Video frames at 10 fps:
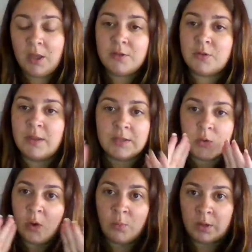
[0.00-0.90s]
So that's
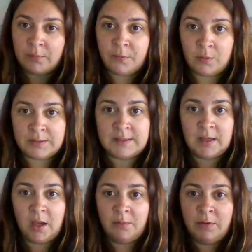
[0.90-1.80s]
all we're focusing
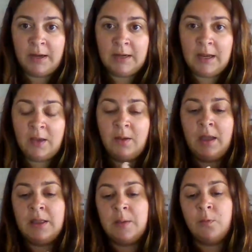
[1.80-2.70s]
on right now,
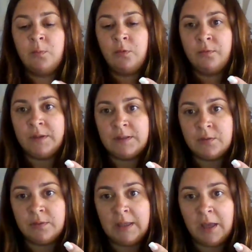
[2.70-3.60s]
and then we'll move
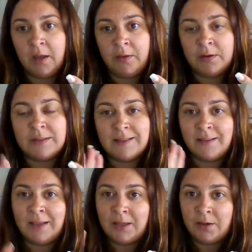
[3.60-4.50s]
into the others
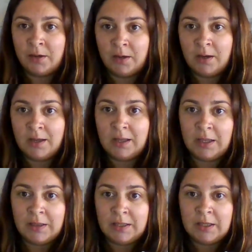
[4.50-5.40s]
later
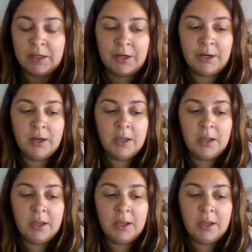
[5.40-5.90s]
in the year,